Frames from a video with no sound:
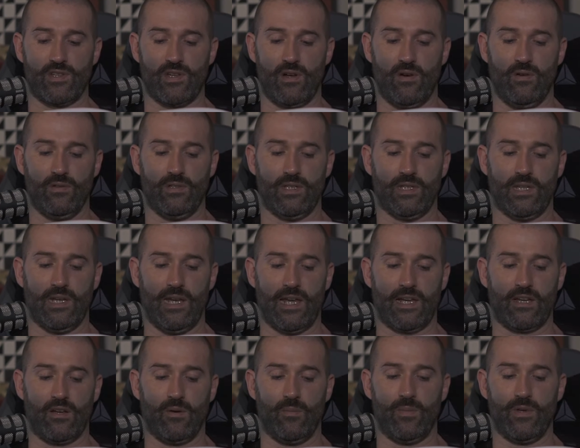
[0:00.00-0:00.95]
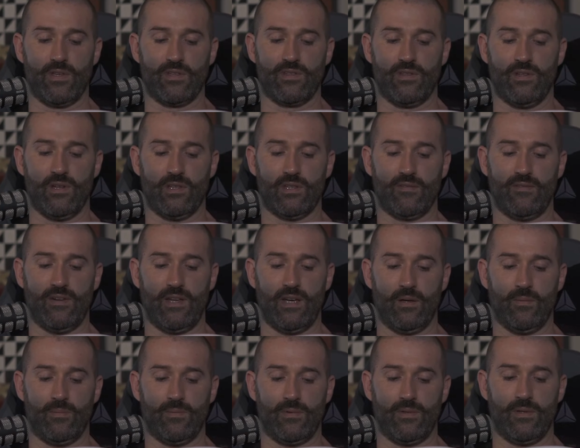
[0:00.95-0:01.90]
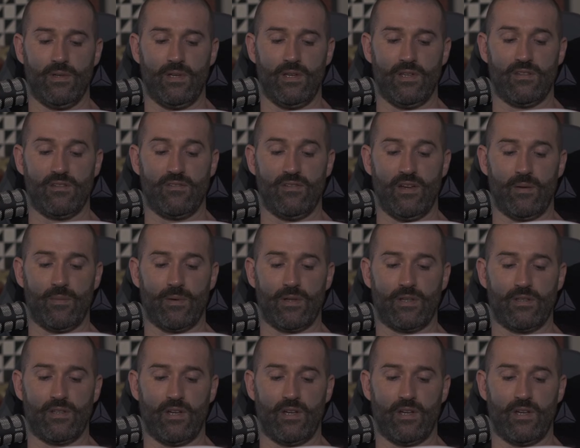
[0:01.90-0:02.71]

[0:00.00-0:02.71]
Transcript: Holding the leg up is not developing